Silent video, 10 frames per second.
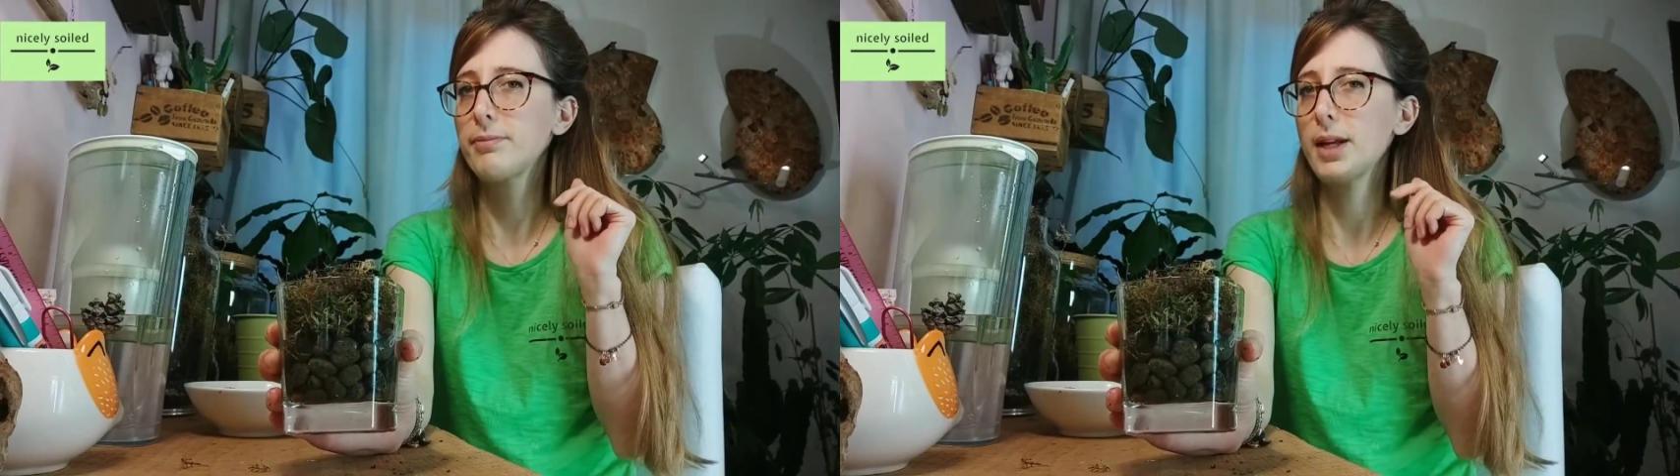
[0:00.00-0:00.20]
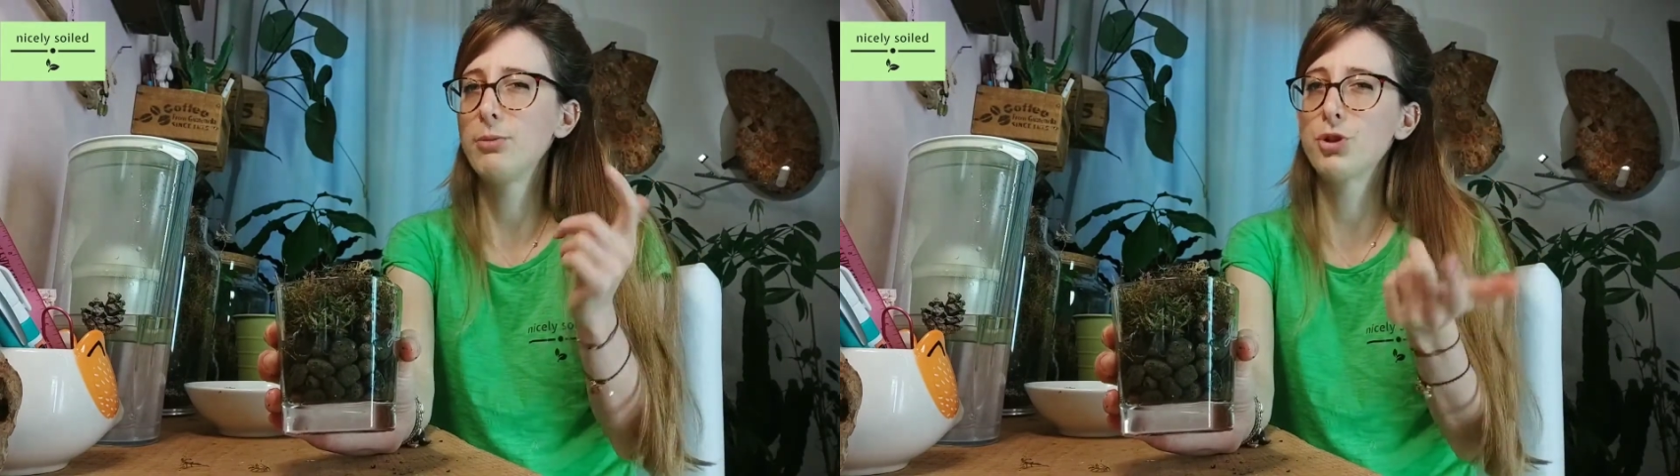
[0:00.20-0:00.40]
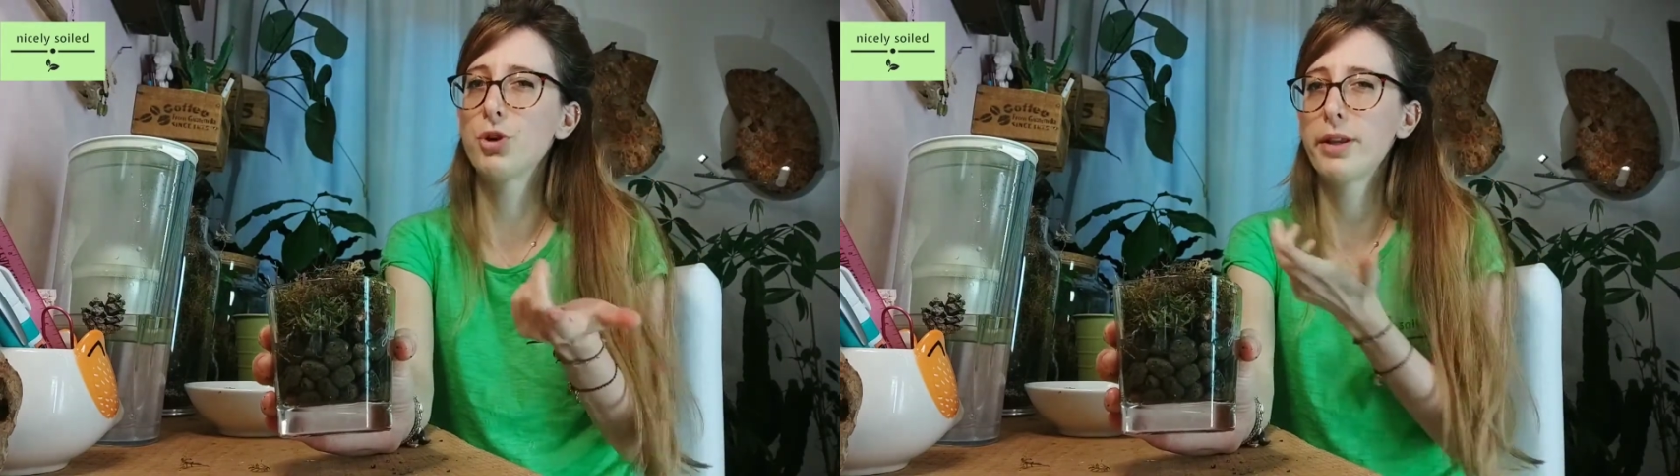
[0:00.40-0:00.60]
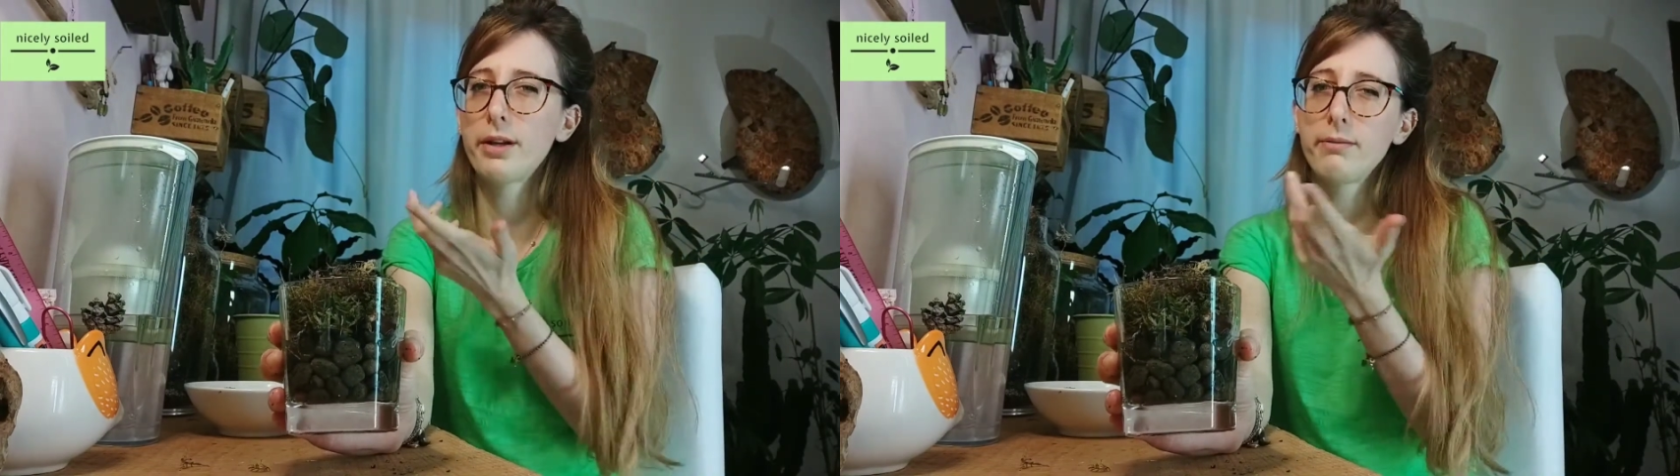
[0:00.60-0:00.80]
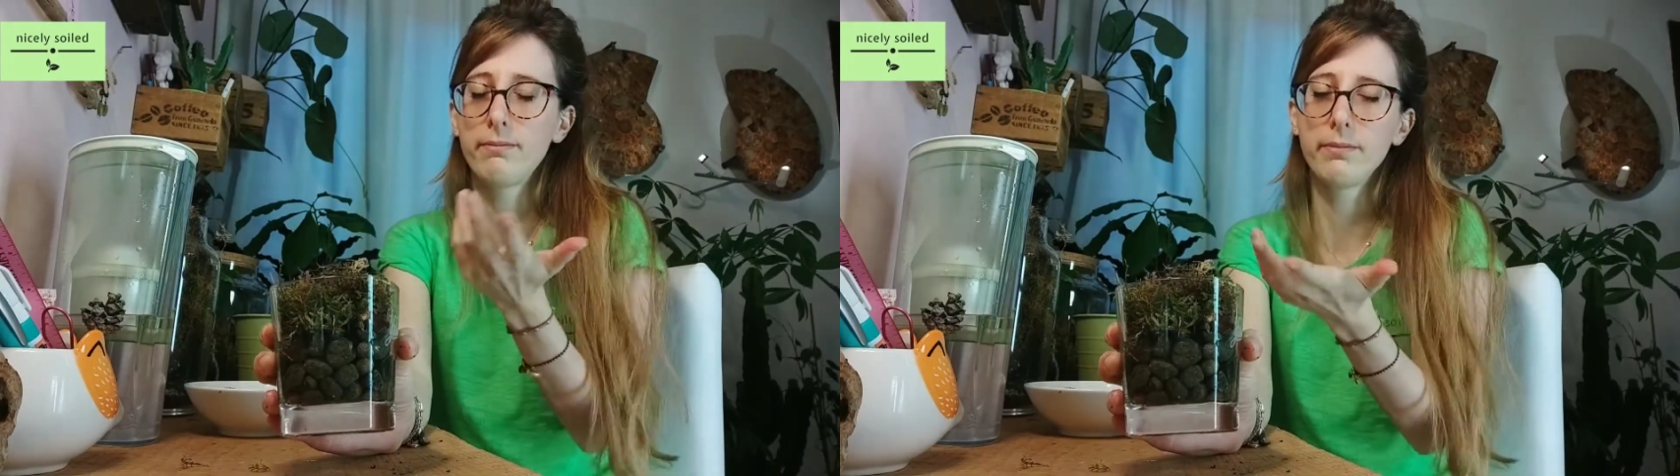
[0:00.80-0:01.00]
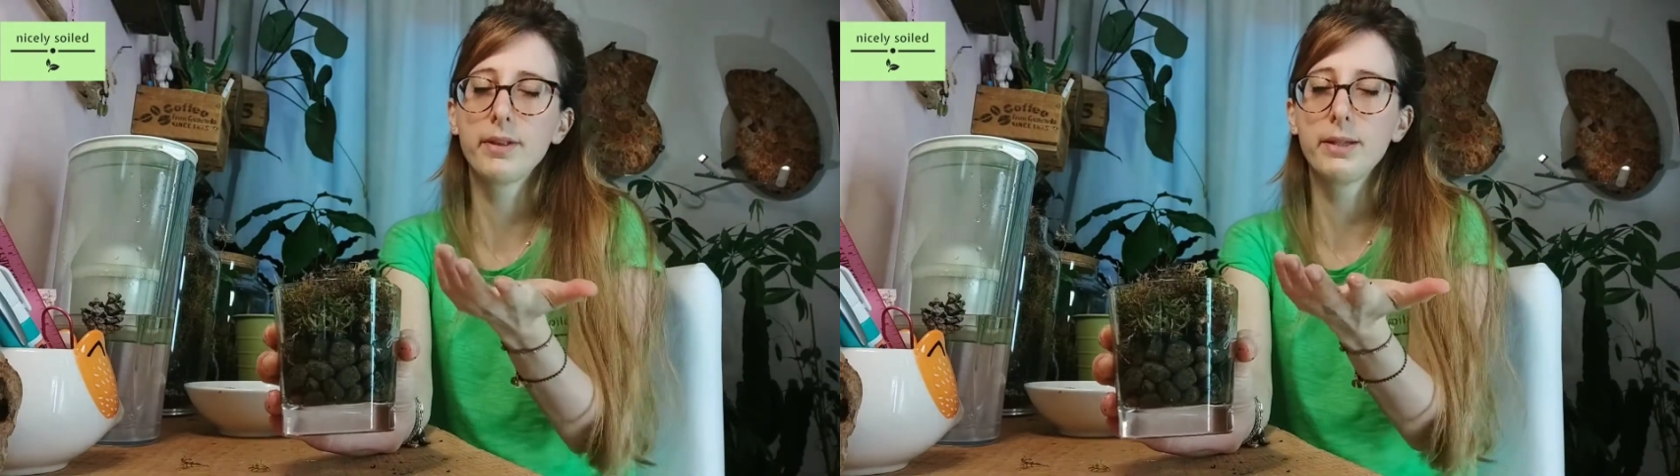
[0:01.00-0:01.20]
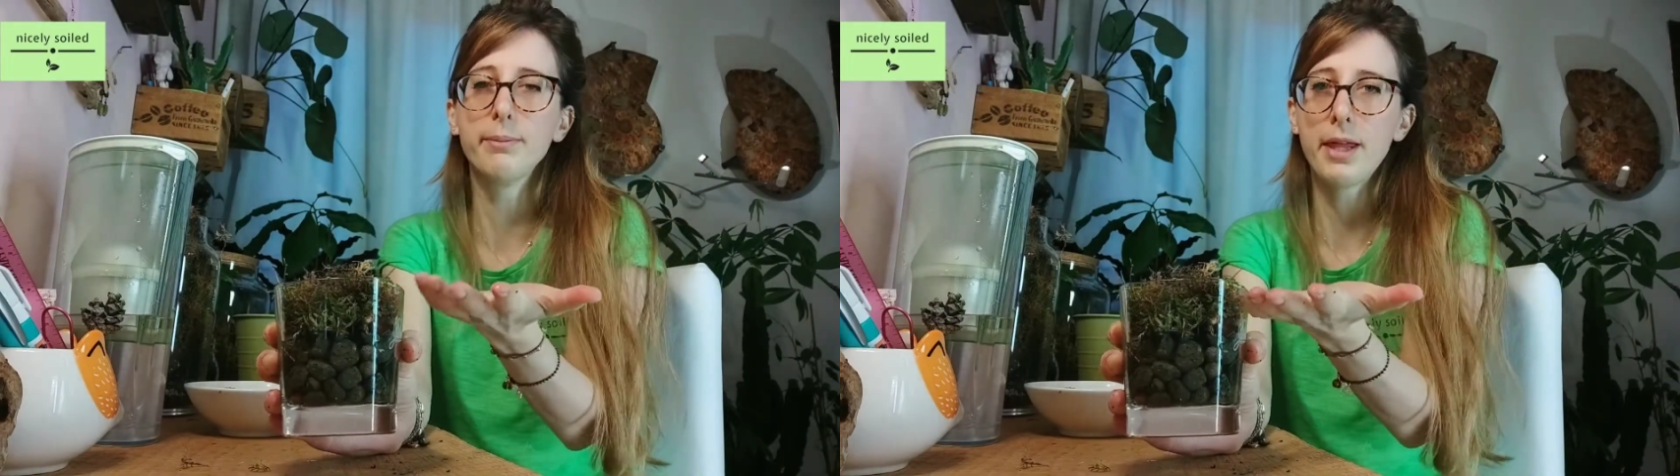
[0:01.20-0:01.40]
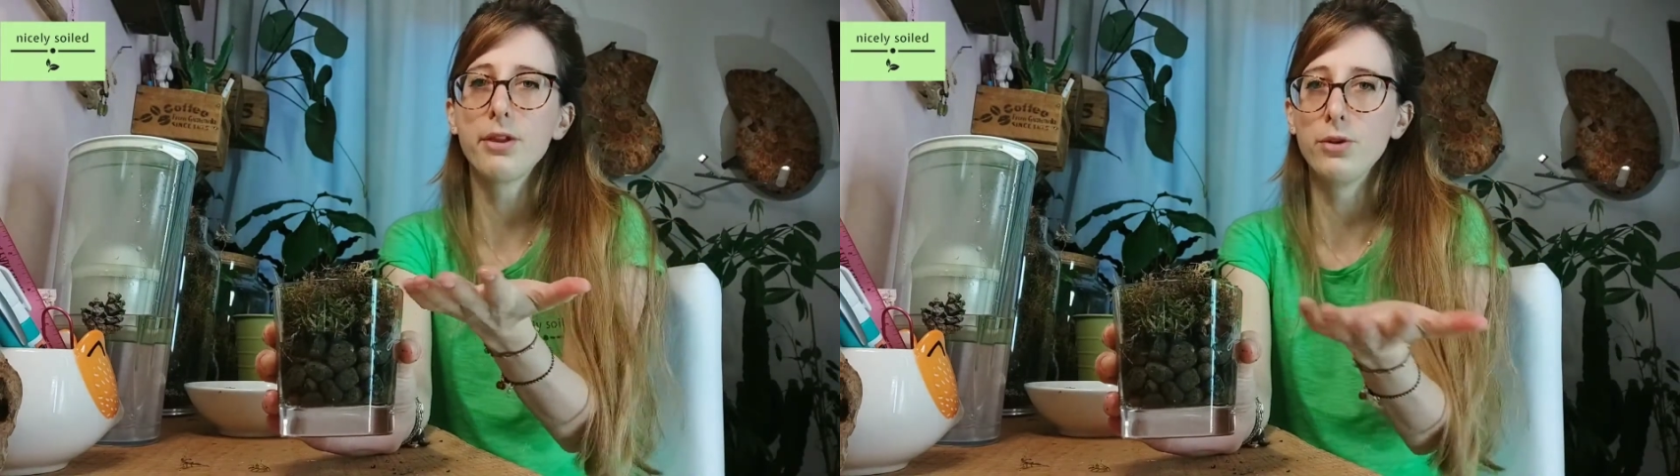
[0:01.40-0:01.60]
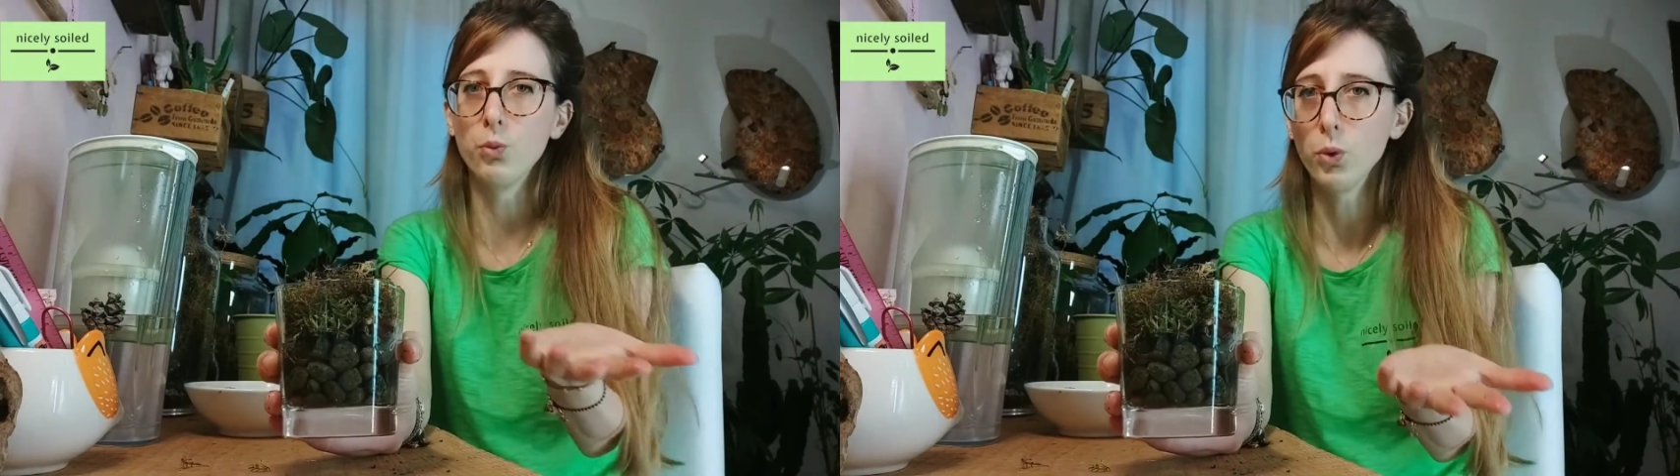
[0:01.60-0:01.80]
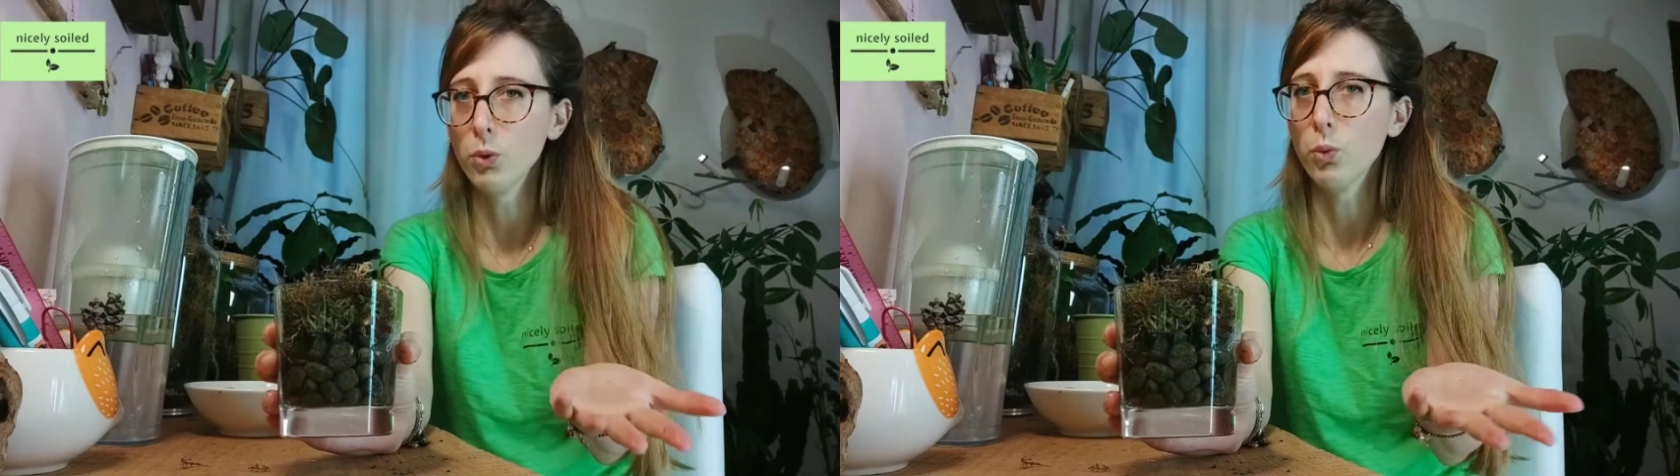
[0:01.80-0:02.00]
I'm sure that the method
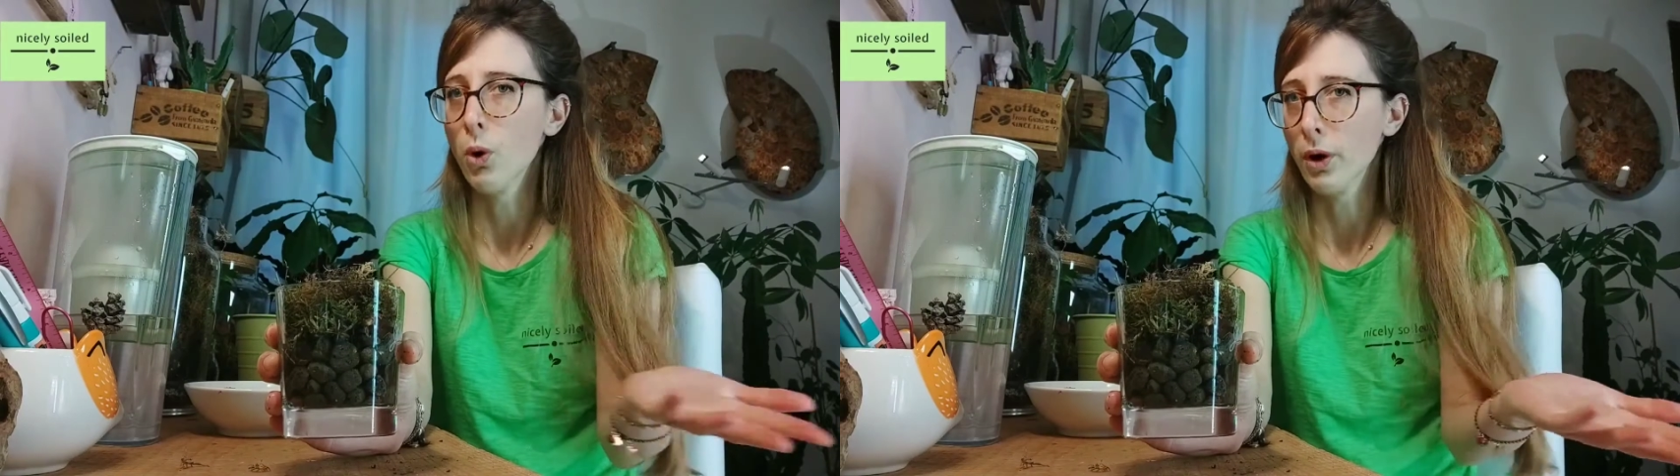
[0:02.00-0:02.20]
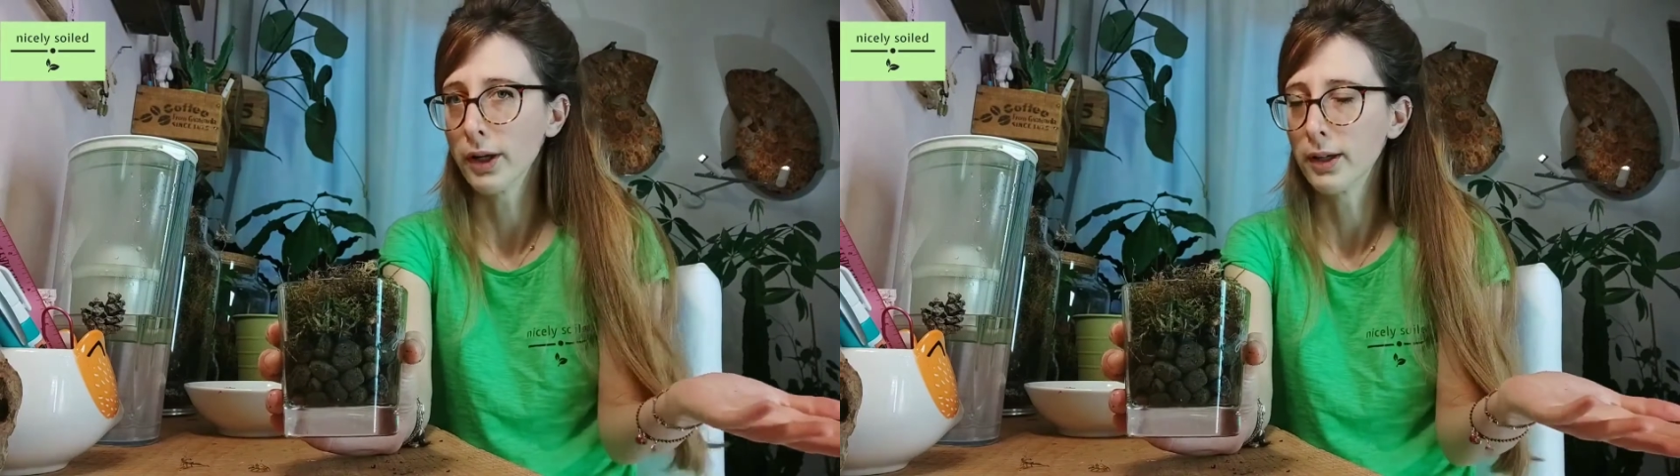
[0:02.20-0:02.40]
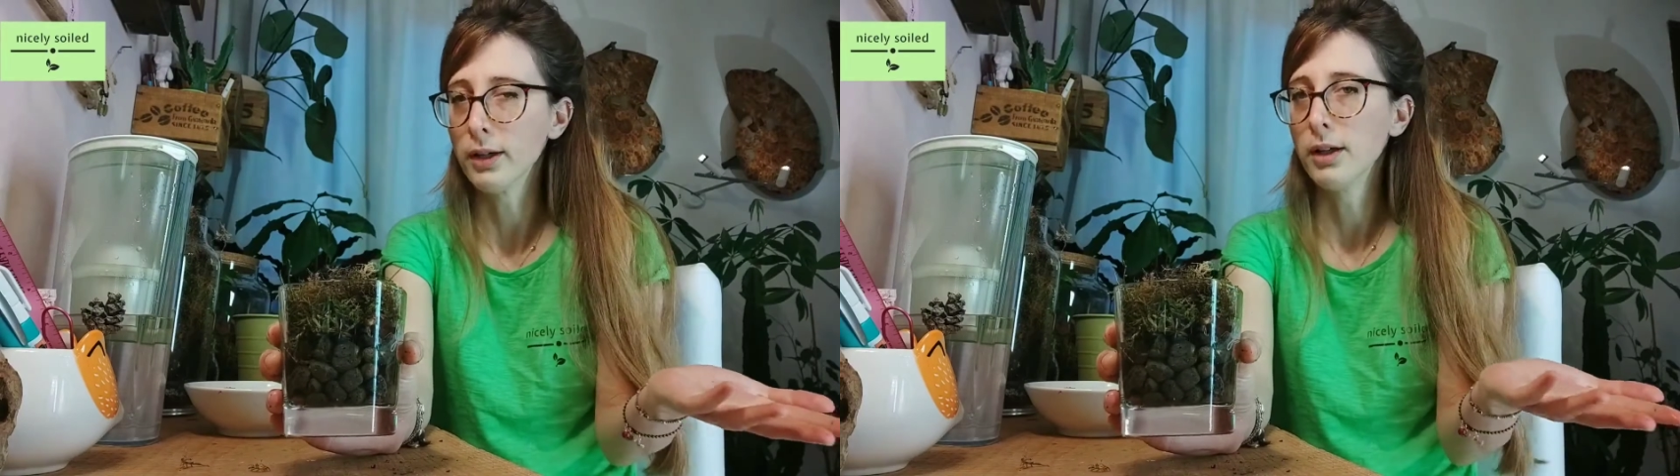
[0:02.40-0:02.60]
will work